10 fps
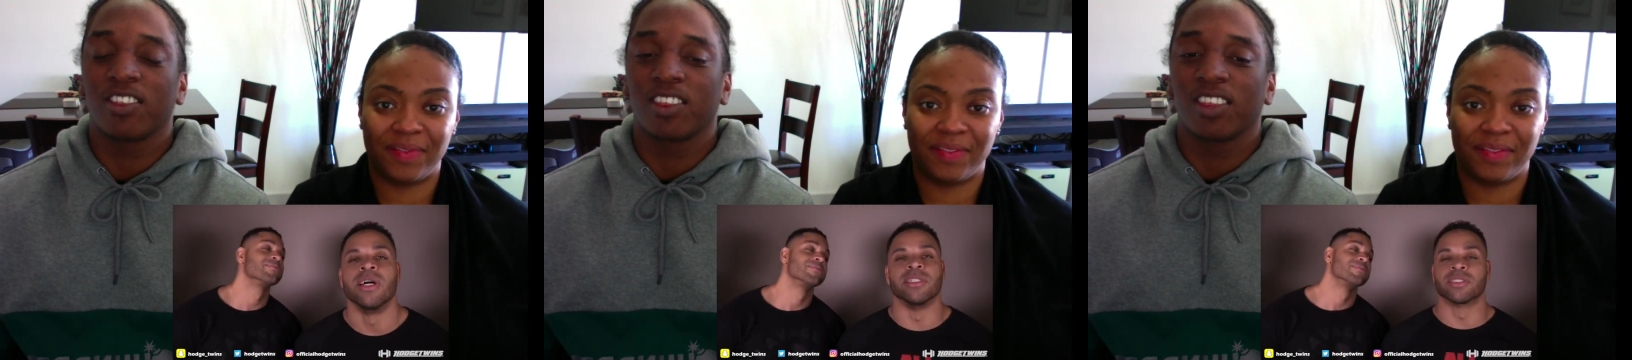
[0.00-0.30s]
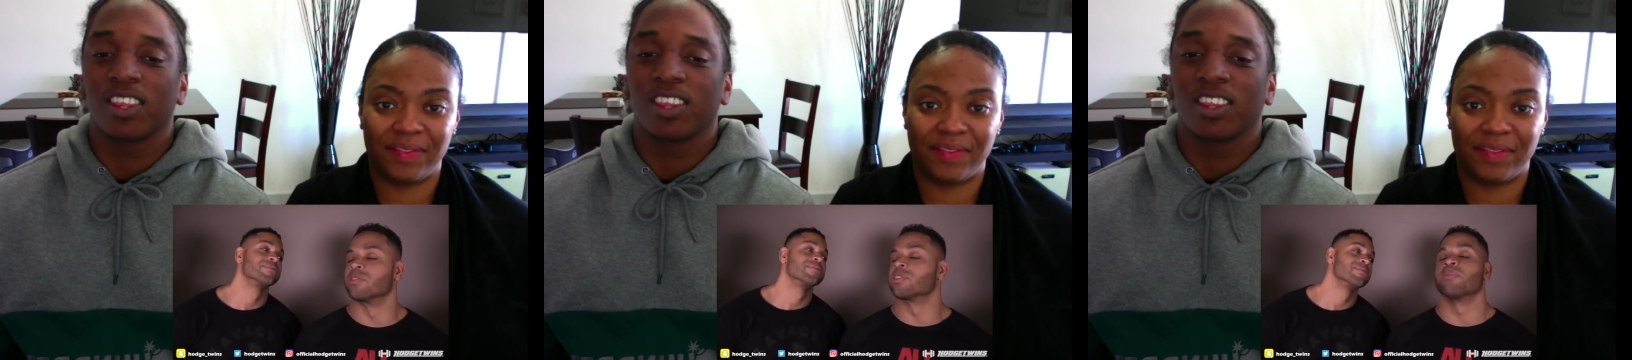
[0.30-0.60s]
Speaker 1: it's
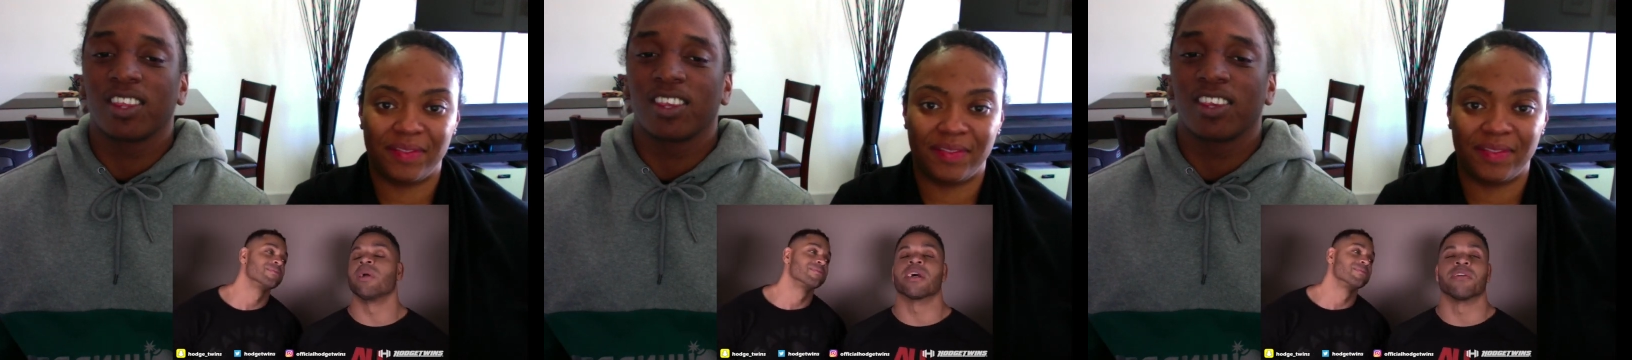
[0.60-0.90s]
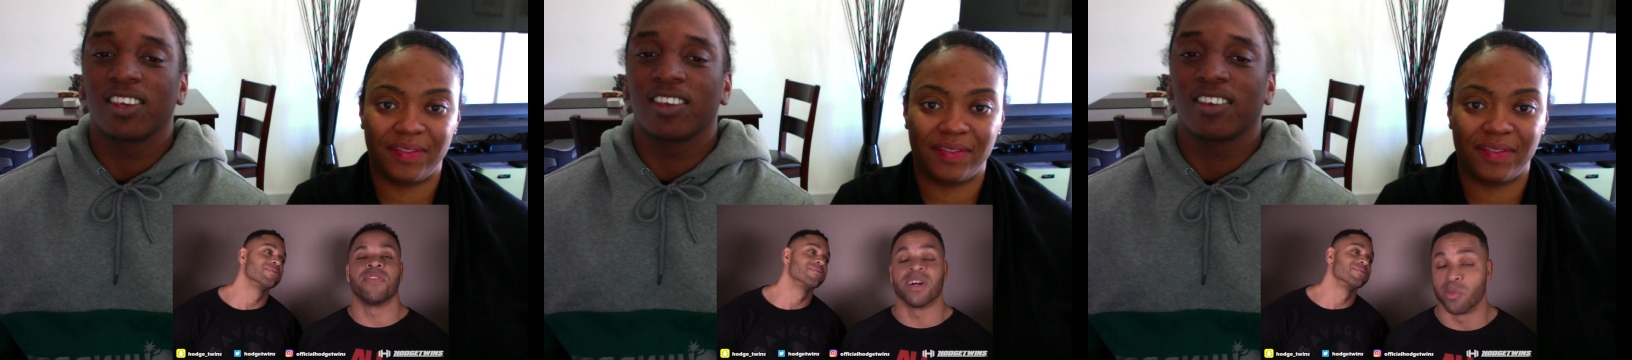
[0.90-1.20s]
going to smell like
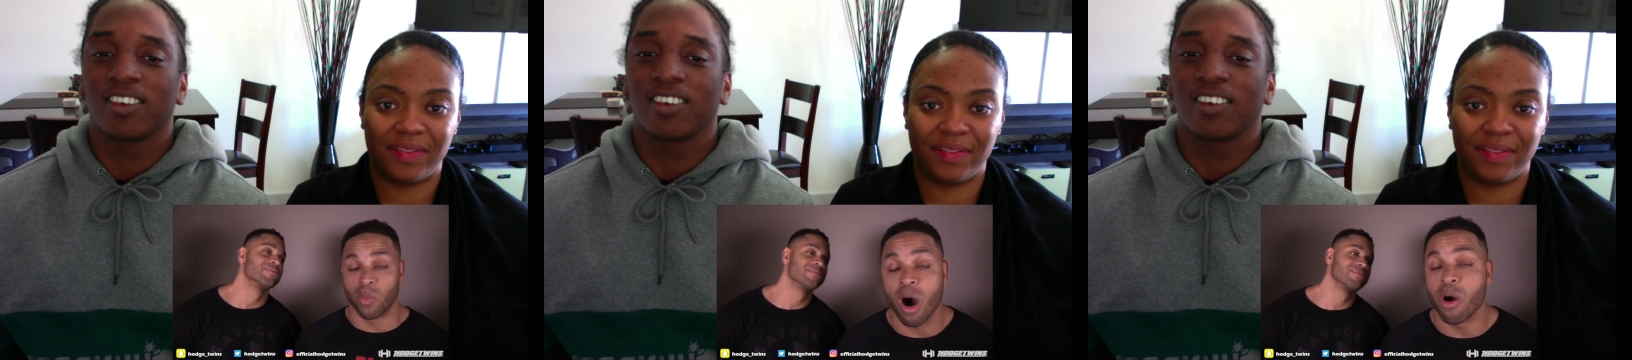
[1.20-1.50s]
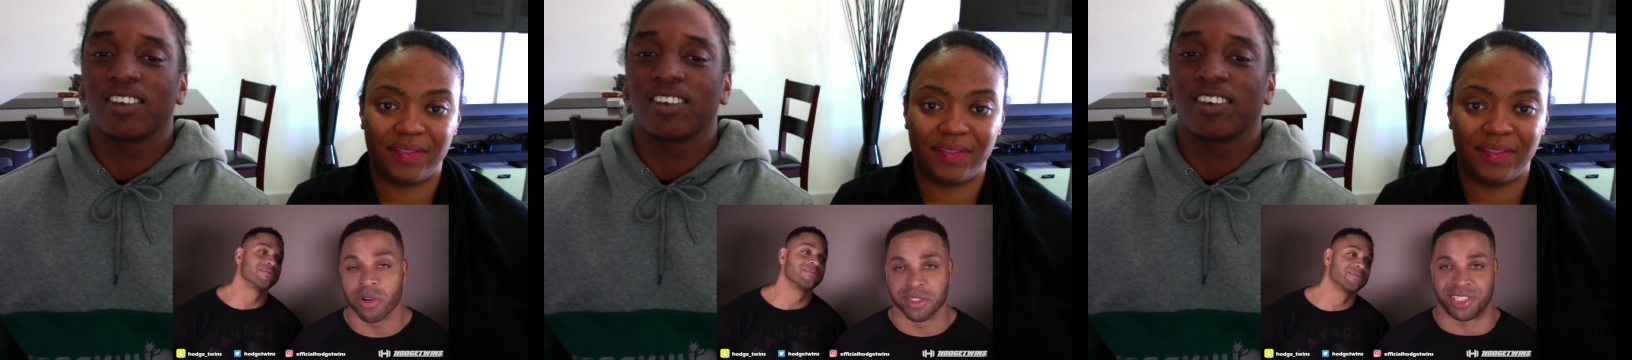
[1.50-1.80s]
a fucking
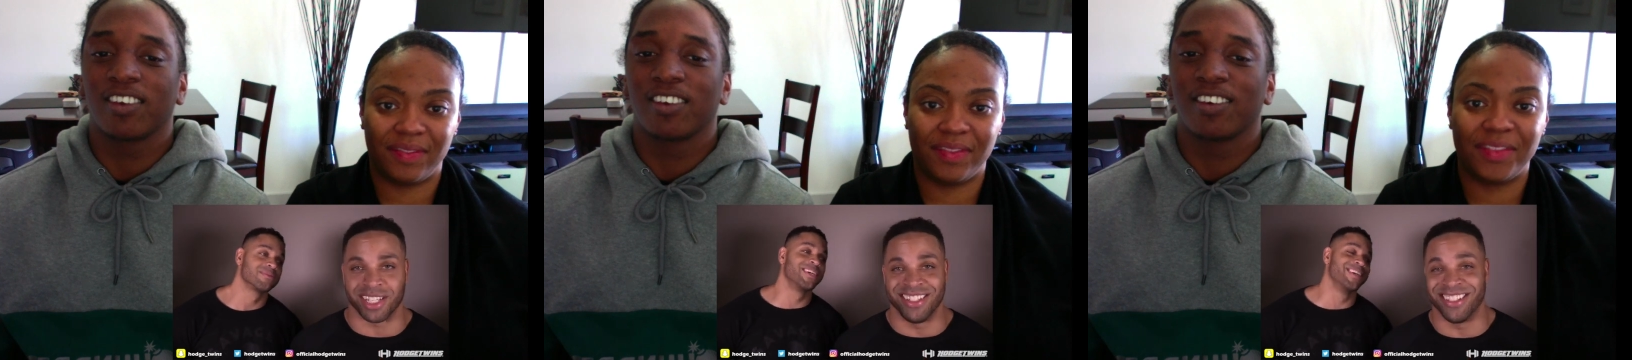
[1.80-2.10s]
walrus.